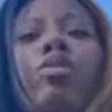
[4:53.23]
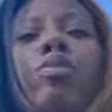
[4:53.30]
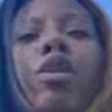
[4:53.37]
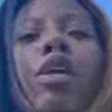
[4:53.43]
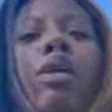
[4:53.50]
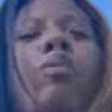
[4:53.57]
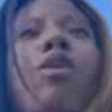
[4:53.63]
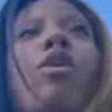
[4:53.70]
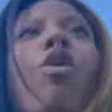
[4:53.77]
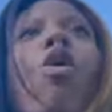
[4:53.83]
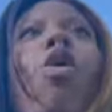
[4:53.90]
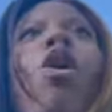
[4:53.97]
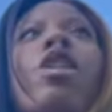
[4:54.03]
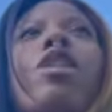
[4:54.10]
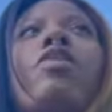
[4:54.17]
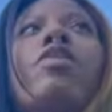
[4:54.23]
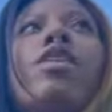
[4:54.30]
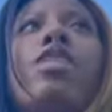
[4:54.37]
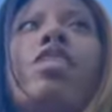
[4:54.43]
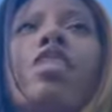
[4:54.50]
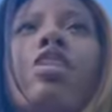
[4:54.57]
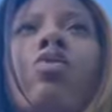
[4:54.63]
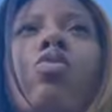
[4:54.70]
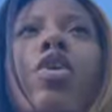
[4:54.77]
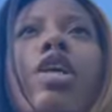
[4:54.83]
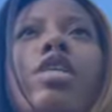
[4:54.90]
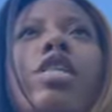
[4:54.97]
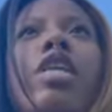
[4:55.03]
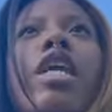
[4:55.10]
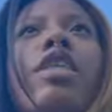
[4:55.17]
become it. All of it is going to work
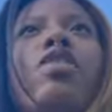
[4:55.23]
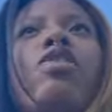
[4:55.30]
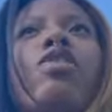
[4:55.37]
together